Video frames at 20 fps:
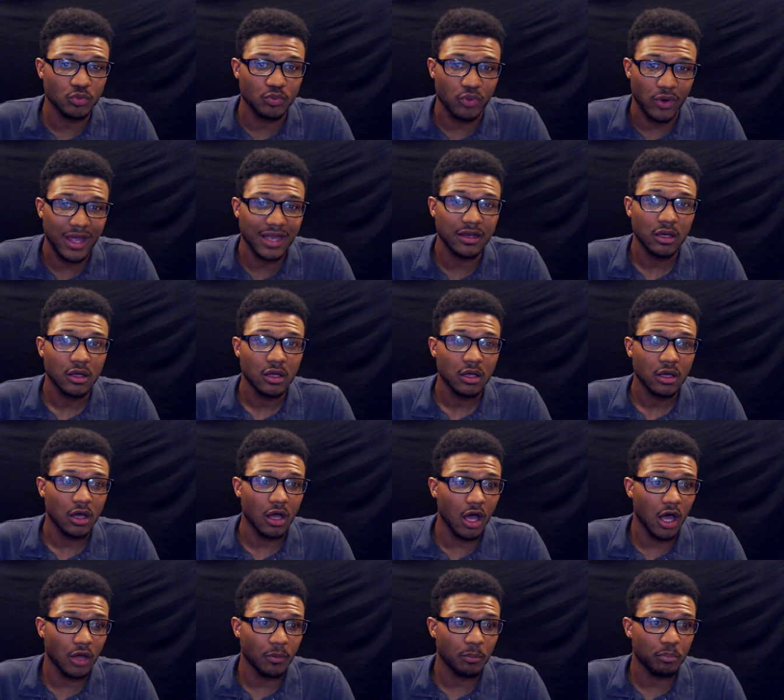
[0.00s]
Red
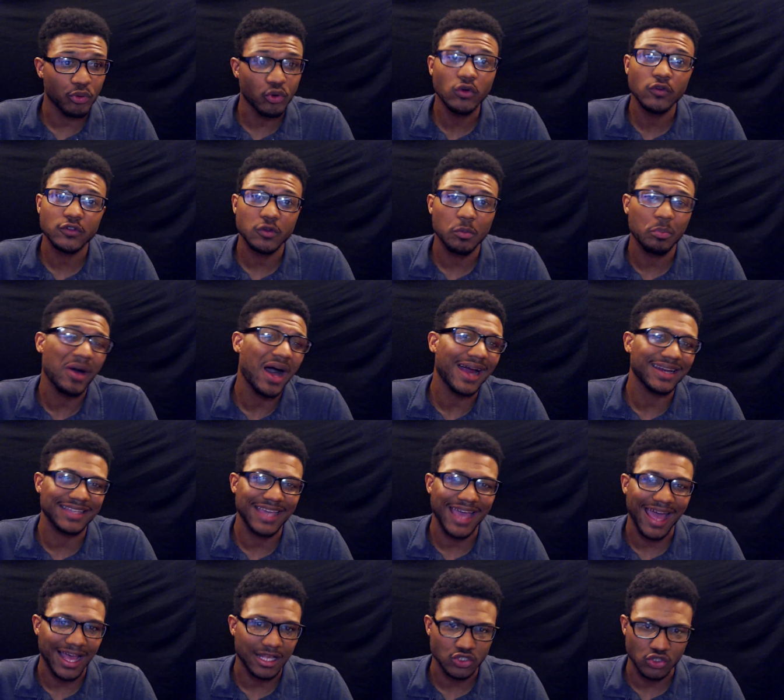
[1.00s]
approved
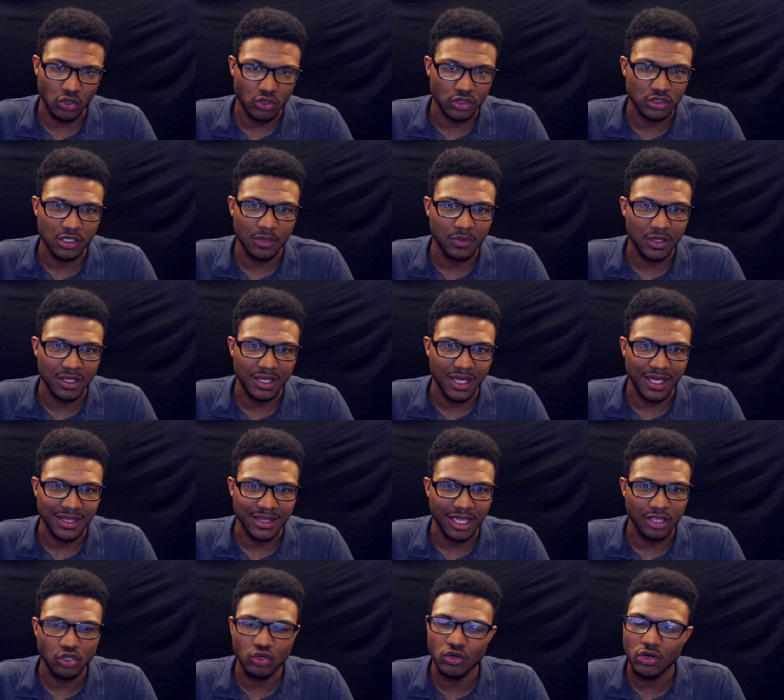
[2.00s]
podcast or something like
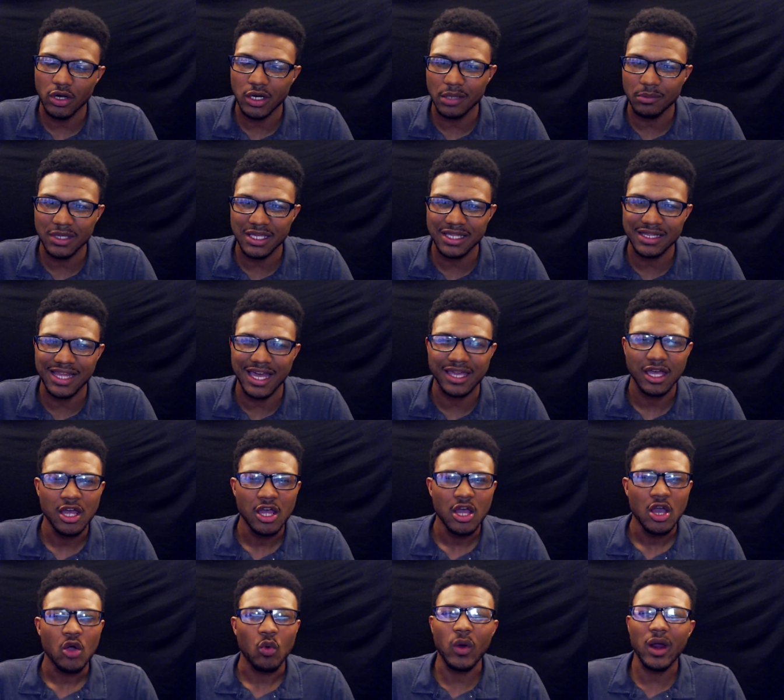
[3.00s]
that. You know what I mean? Like,
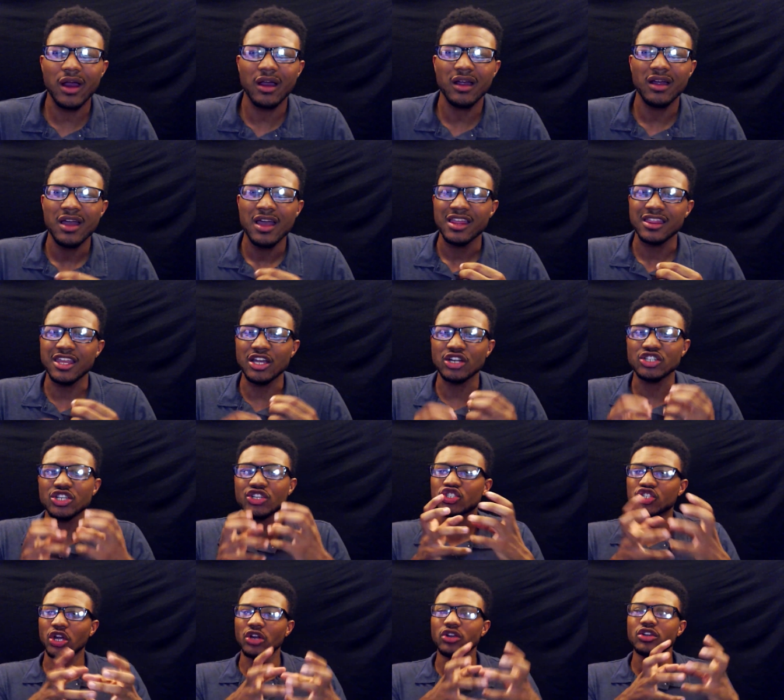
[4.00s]
where there's a
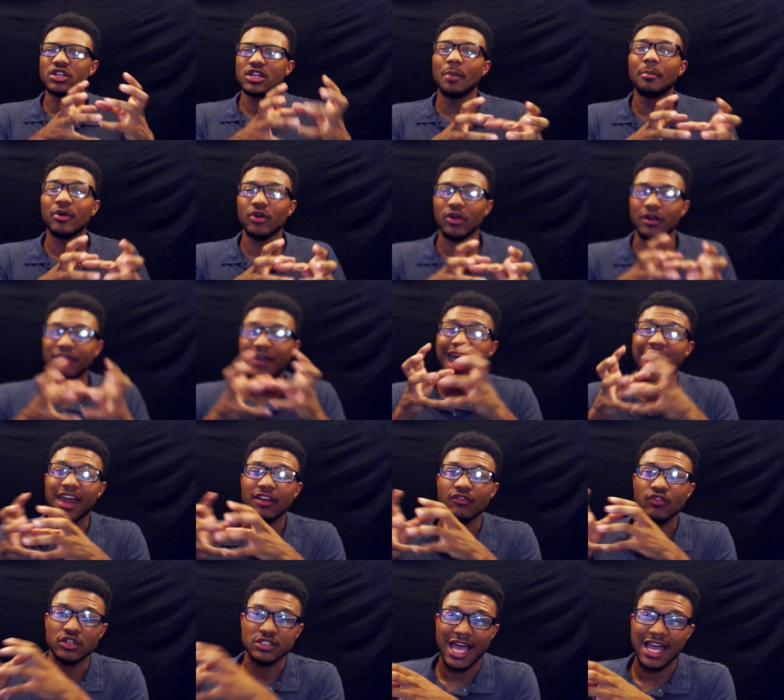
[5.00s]
certain number of
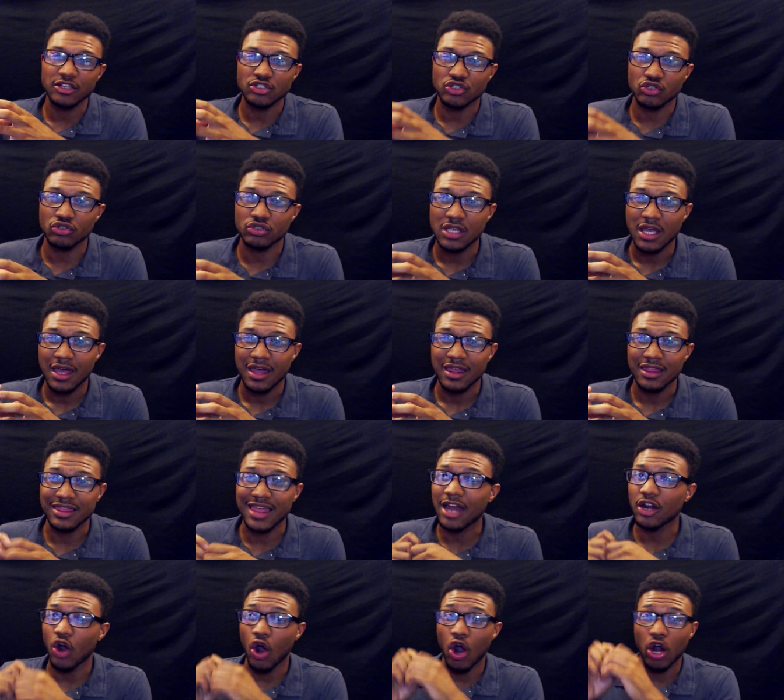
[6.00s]
advertisers
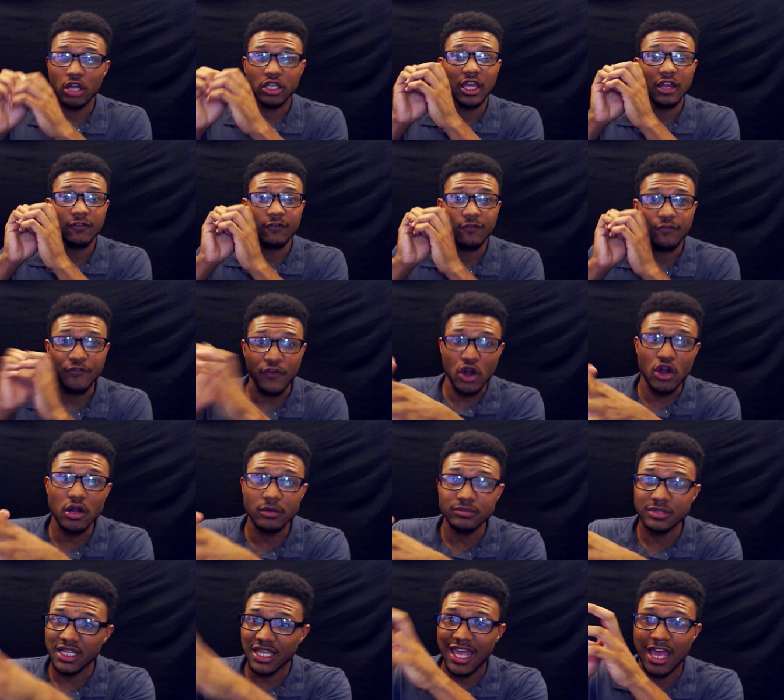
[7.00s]
that are
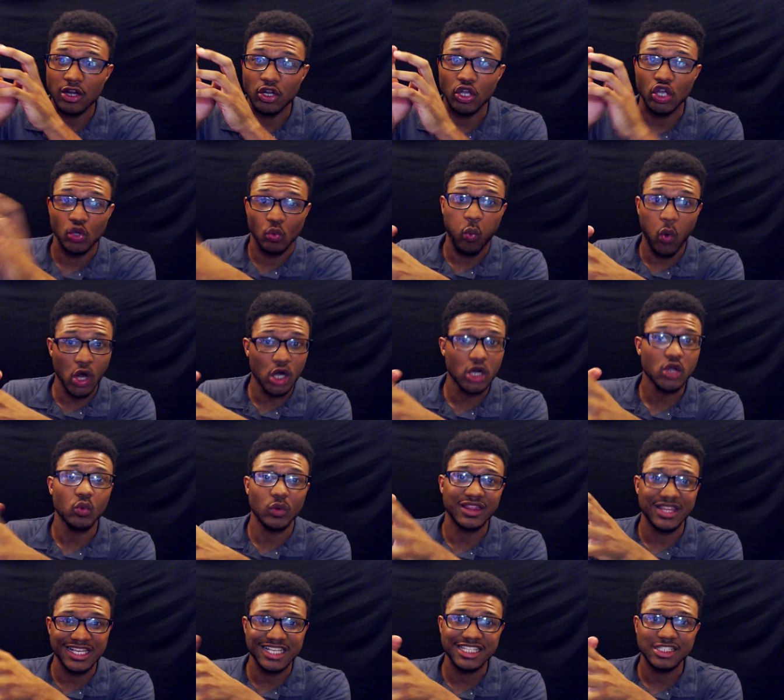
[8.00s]
confirmed can work
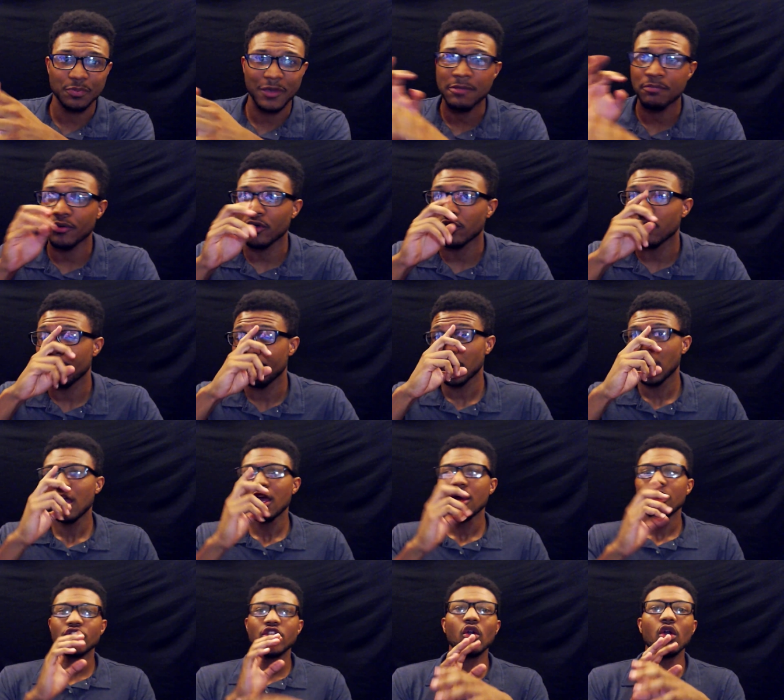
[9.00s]
with these people.
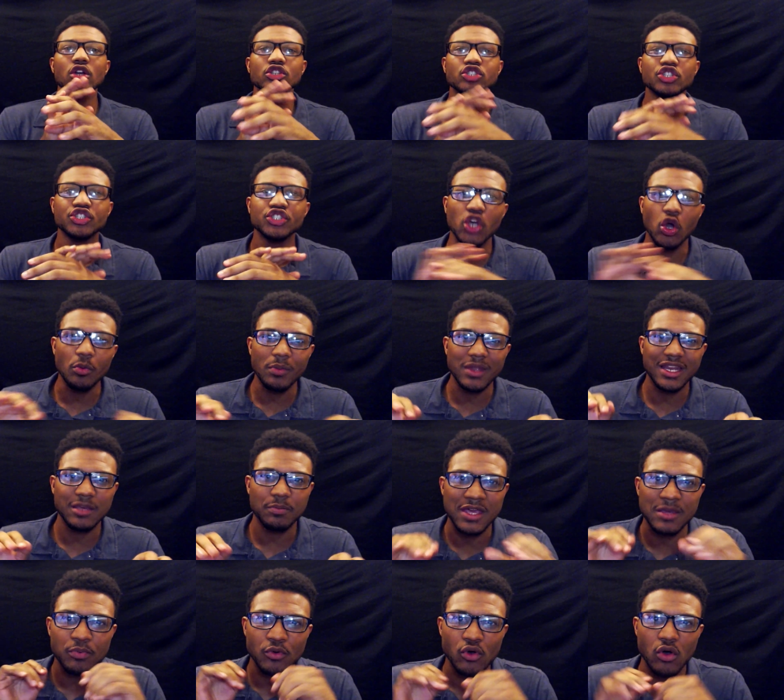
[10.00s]
There are so many
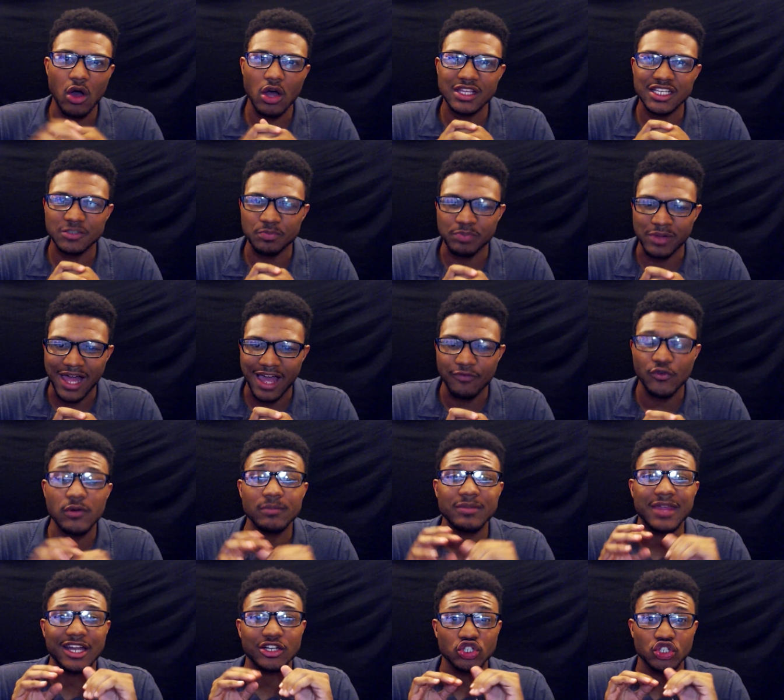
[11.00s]
people on this
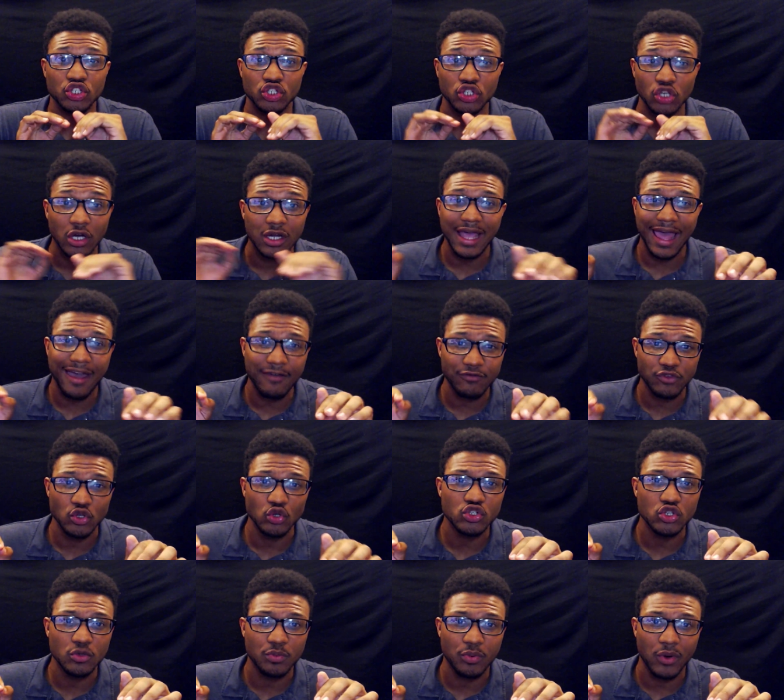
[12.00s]
platform that should have
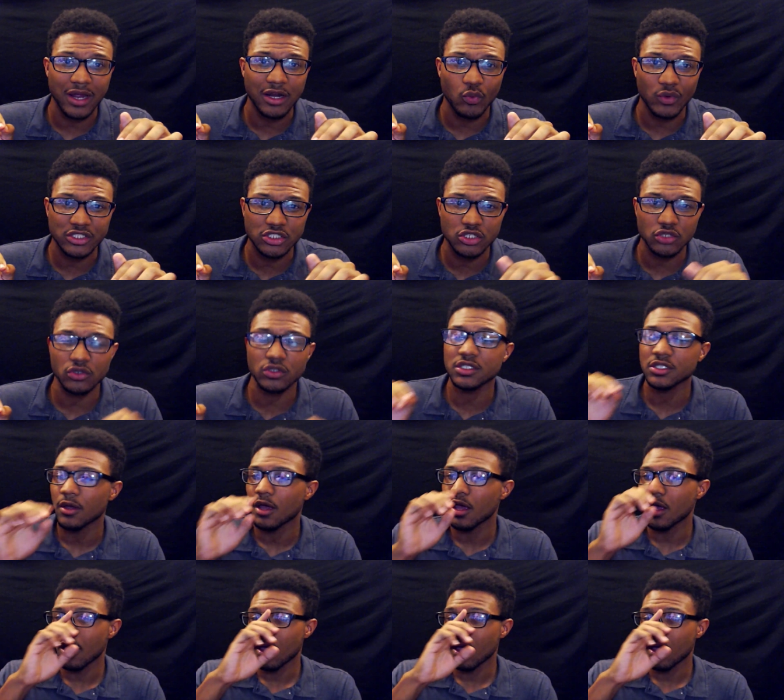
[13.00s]
YouTube Red originals,